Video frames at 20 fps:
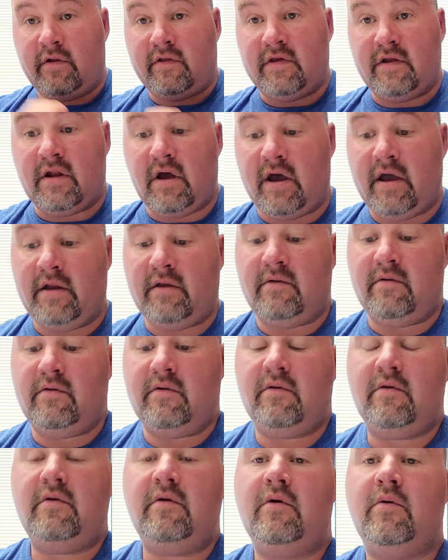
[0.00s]
tonight
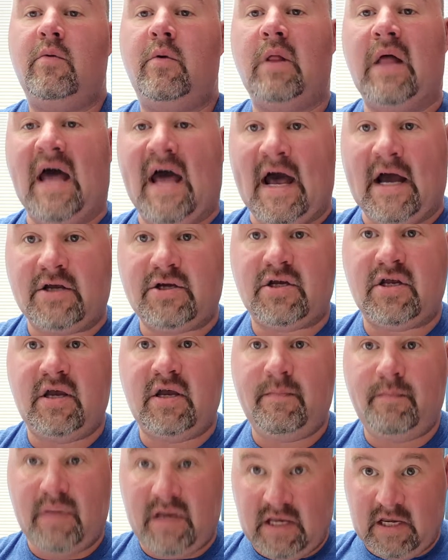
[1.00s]
will actually
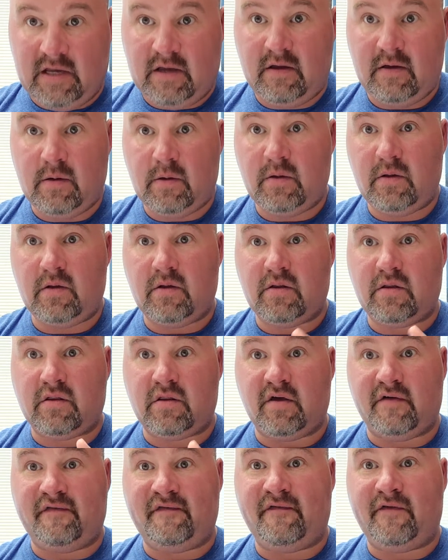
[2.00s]
be
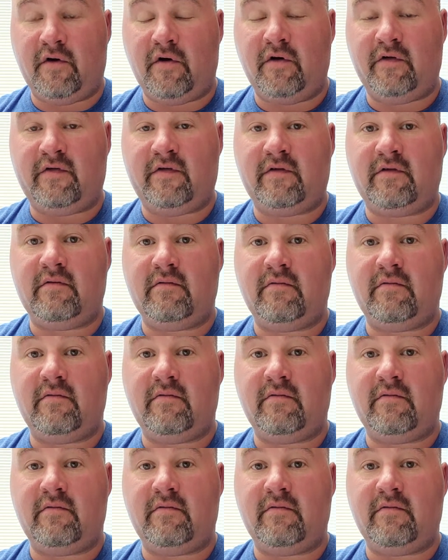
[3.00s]
the first